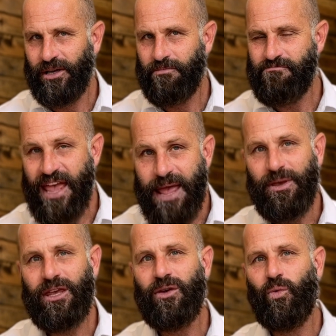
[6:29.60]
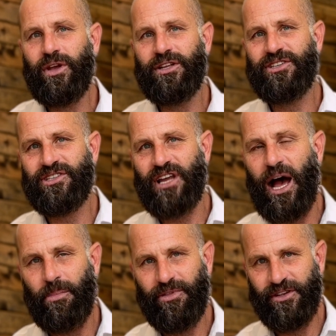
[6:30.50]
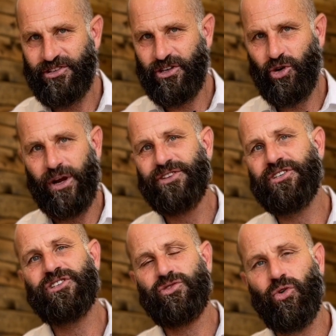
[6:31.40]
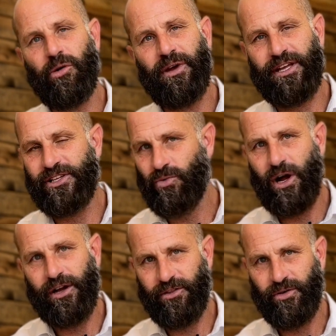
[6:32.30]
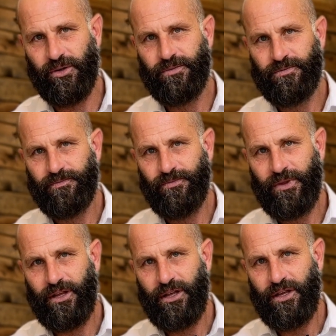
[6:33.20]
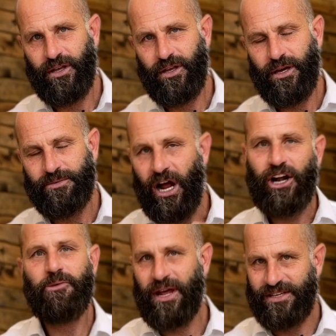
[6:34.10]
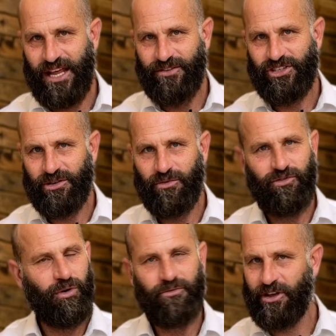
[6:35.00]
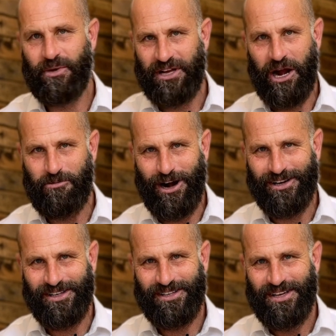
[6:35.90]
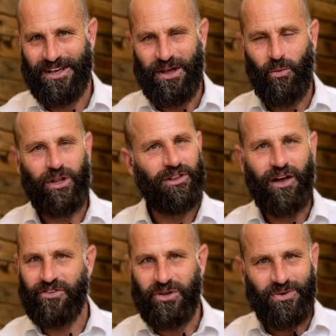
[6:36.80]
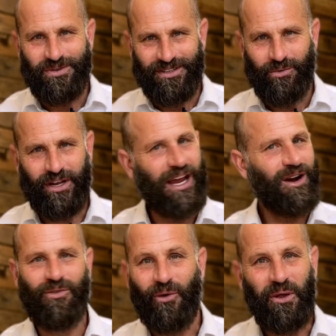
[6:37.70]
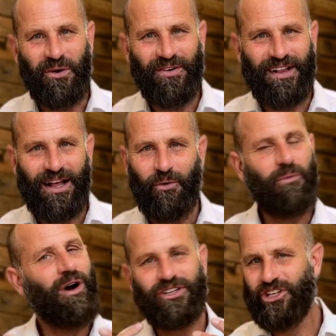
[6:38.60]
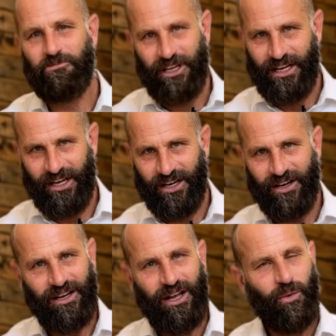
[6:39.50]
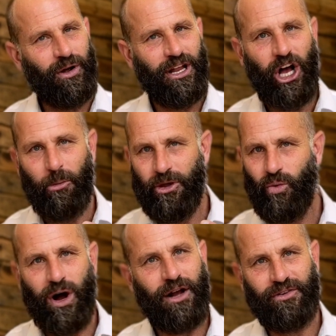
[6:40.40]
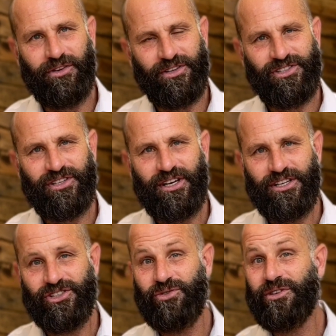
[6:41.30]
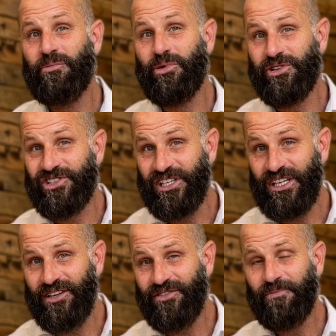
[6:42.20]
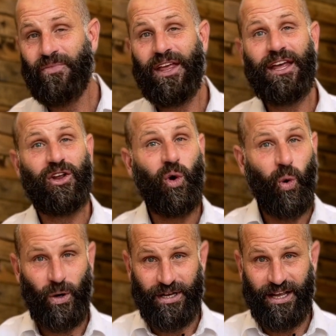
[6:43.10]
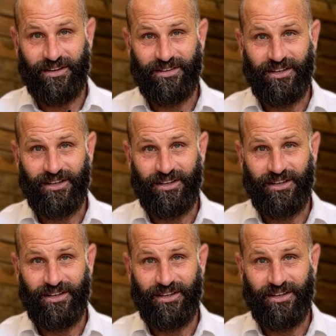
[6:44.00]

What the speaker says: maybe we could stop this crazy storm my kid's walking through. I'm Dr. Matt Davis at Reformed Family Chiropractic. We love you. We care for you. We want you to be here. We're going to help you walk through this so you can perceive and coordinate